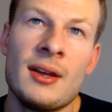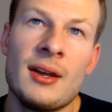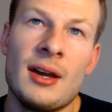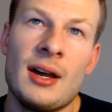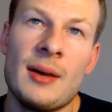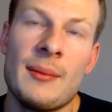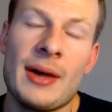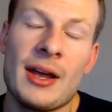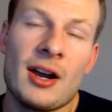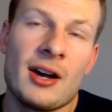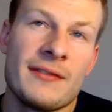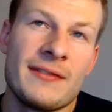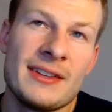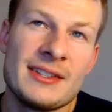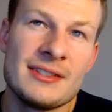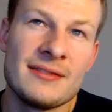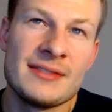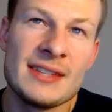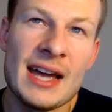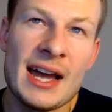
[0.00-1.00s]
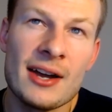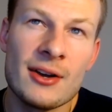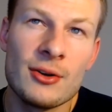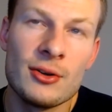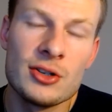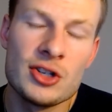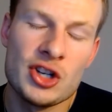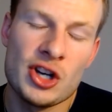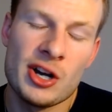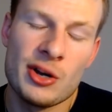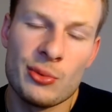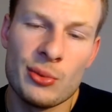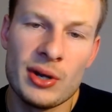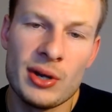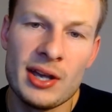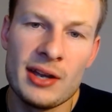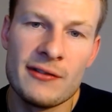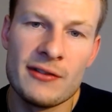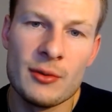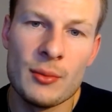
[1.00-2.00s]
at offensive tackle, Sean
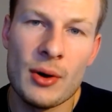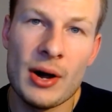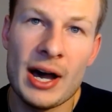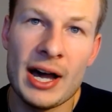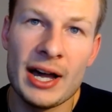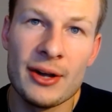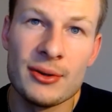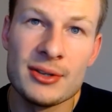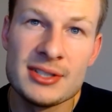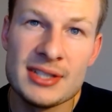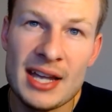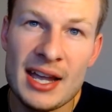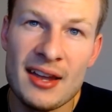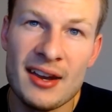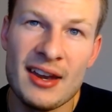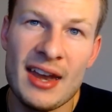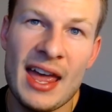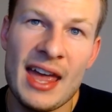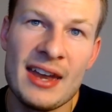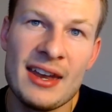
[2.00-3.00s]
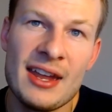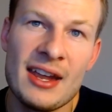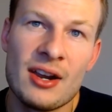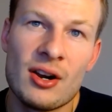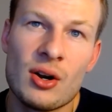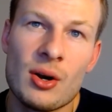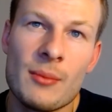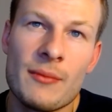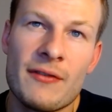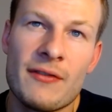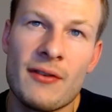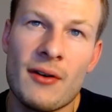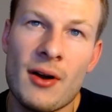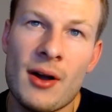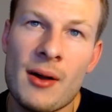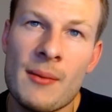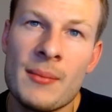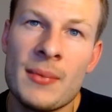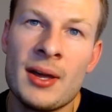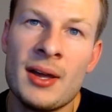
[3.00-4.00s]
Wade from Ohio State, and Ed Ingram
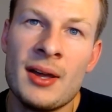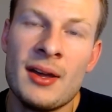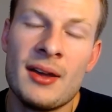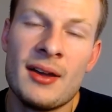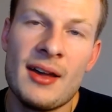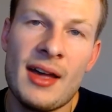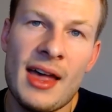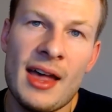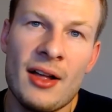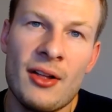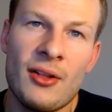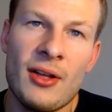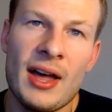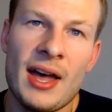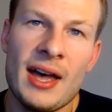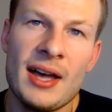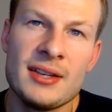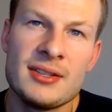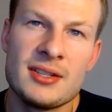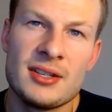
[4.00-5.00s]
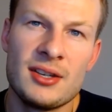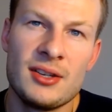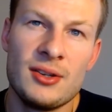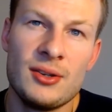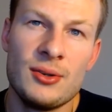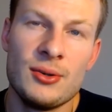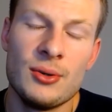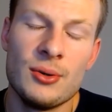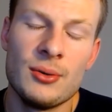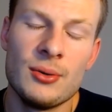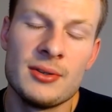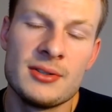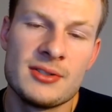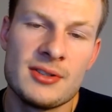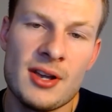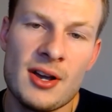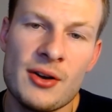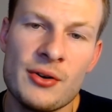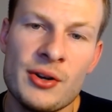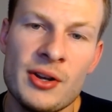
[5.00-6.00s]
from LSU.
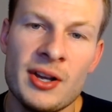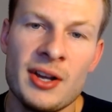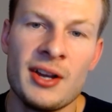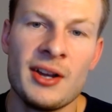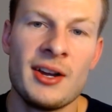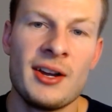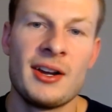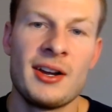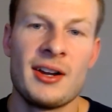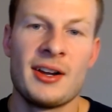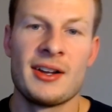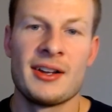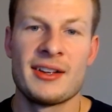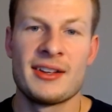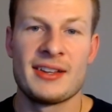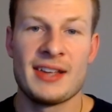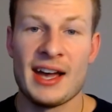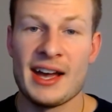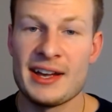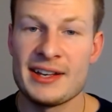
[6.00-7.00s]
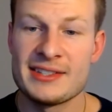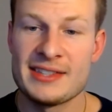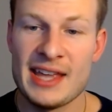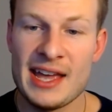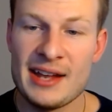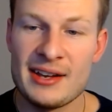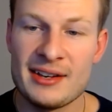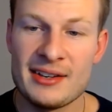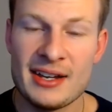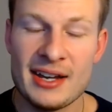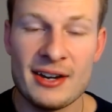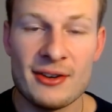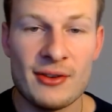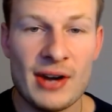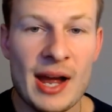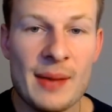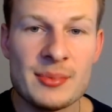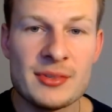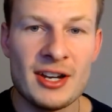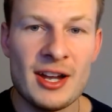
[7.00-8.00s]
So, guys, that kind of
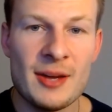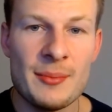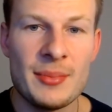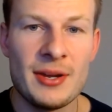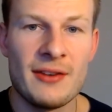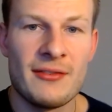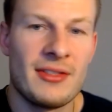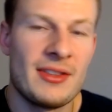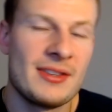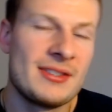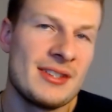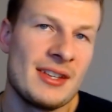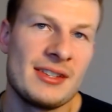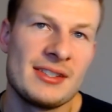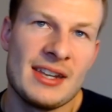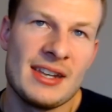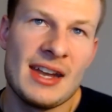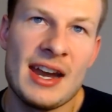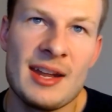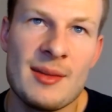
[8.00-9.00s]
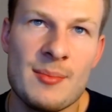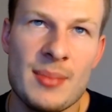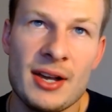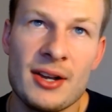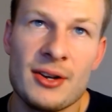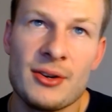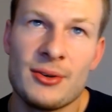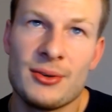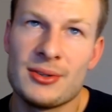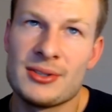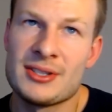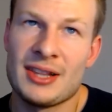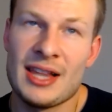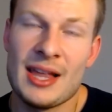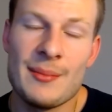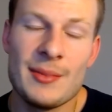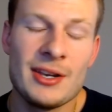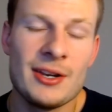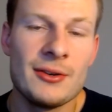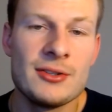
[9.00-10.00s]
wraps it up here for the Cincinnati Bengals.
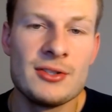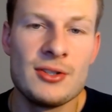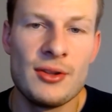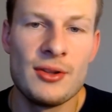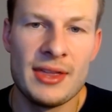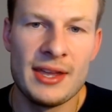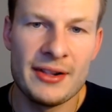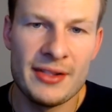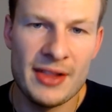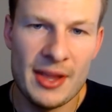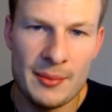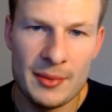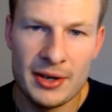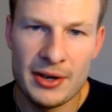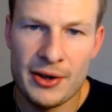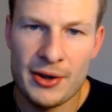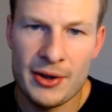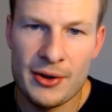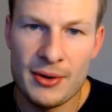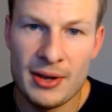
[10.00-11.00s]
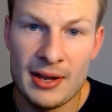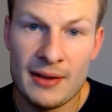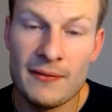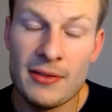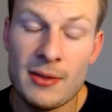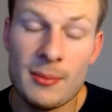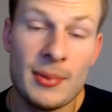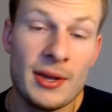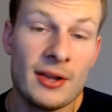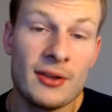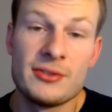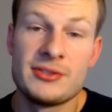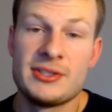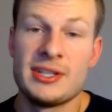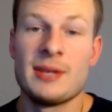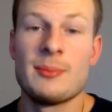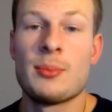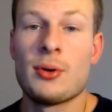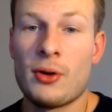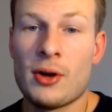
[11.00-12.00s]
Let me know what you think. Let me know if the Bengals
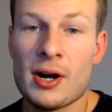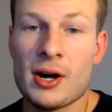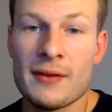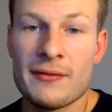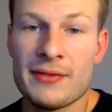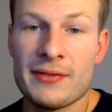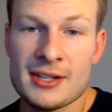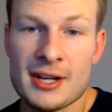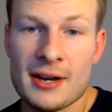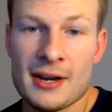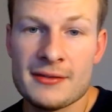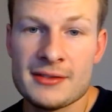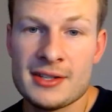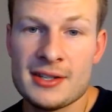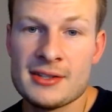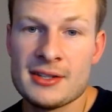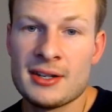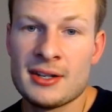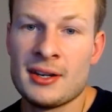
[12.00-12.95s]
did pull off this offseason.